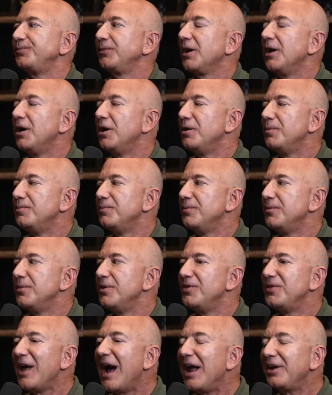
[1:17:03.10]

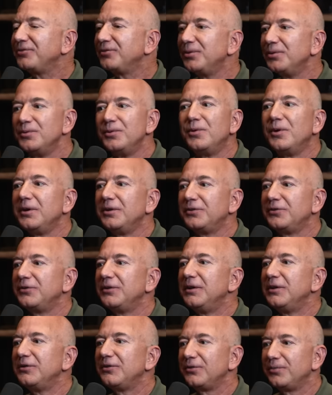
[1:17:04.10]
That's what we want to
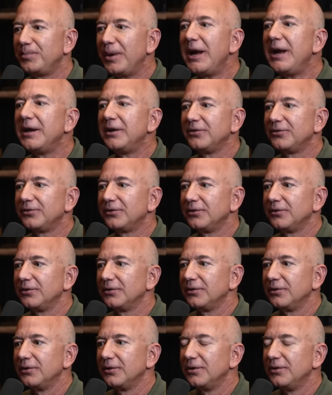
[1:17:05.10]
see in space,
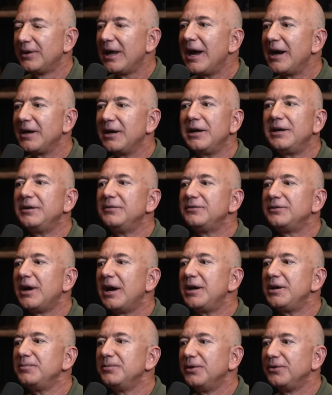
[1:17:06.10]
that kind of
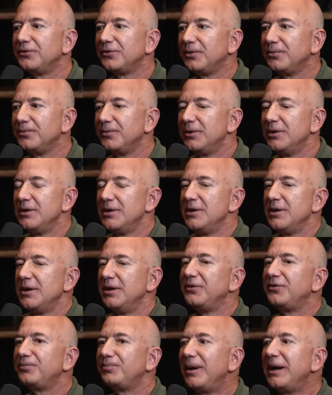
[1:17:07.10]
dynamism.
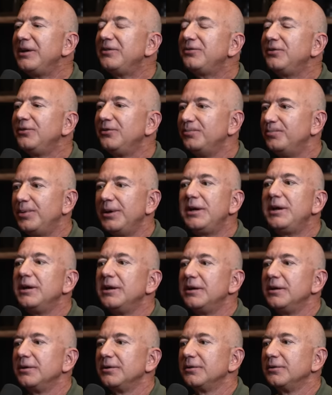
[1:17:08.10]
And space is
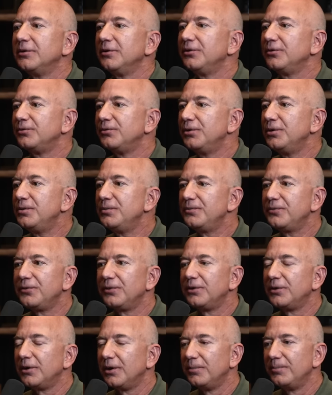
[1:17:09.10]
big. There's room
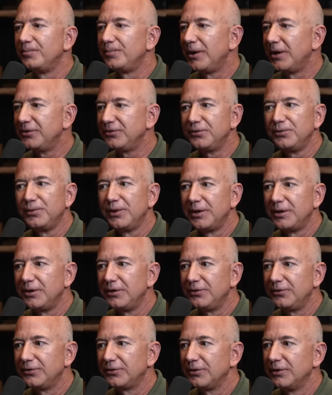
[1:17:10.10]
for a bunch of
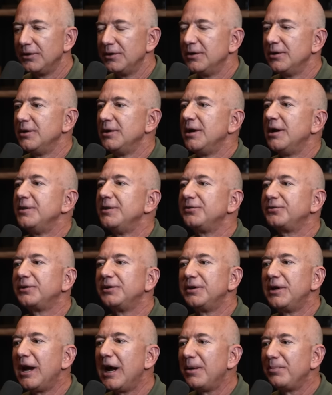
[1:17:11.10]
winners, and it's
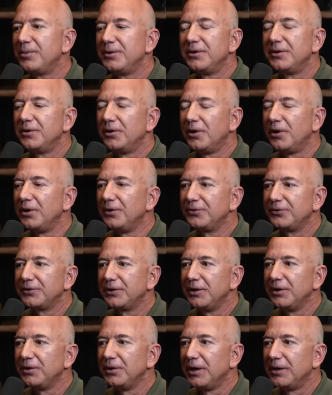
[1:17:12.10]
going to happen at all
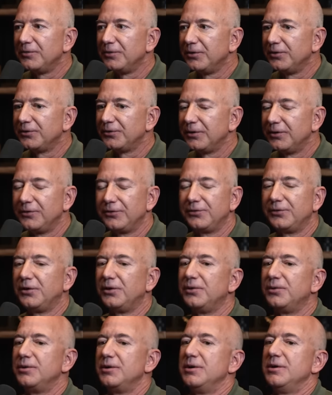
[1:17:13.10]
skill levels. And
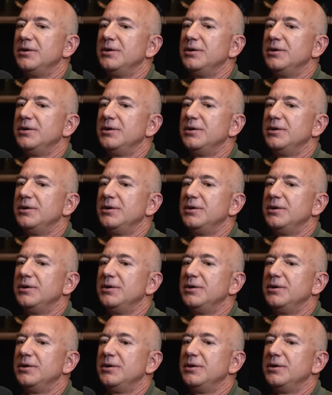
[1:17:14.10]
so,